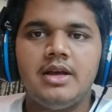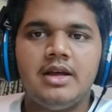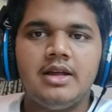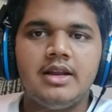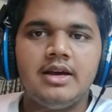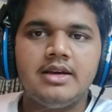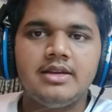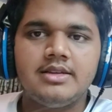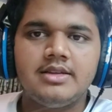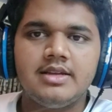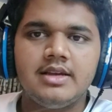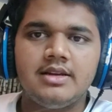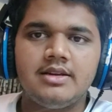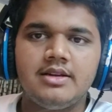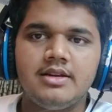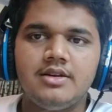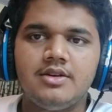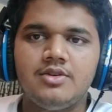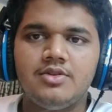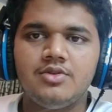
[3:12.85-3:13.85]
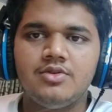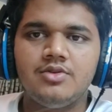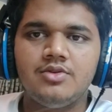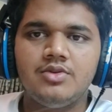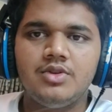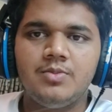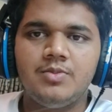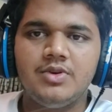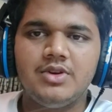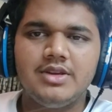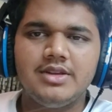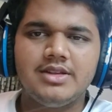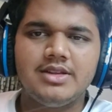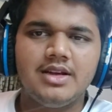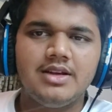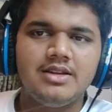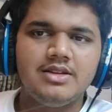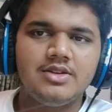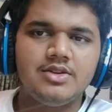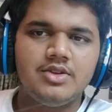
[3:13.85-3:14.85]
and I set it to the police
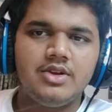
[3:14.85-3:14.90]
siren,